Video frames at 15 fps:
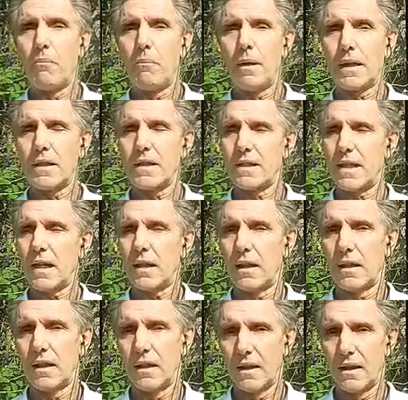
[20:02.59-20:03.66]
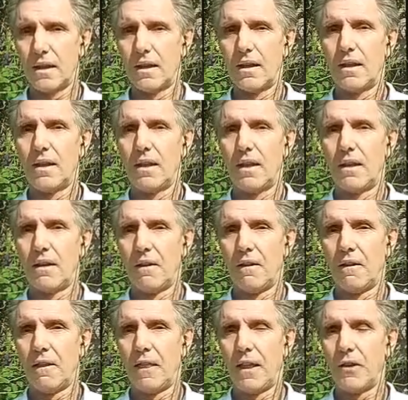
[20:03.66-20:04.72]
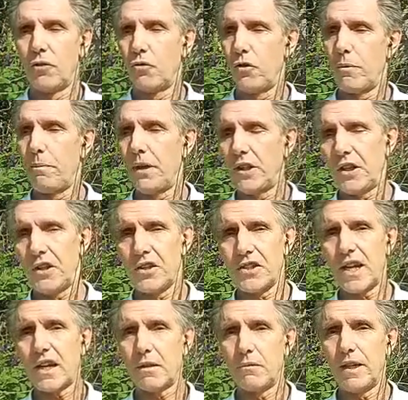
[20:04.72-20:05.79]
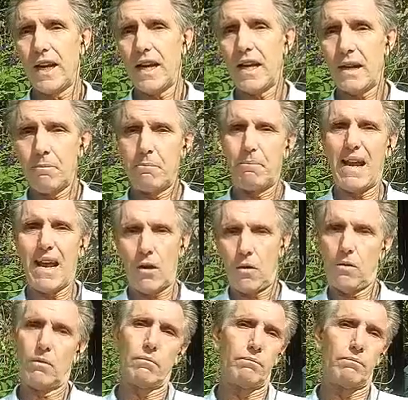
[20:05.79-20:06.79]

But still, You repeat it the second day and bam,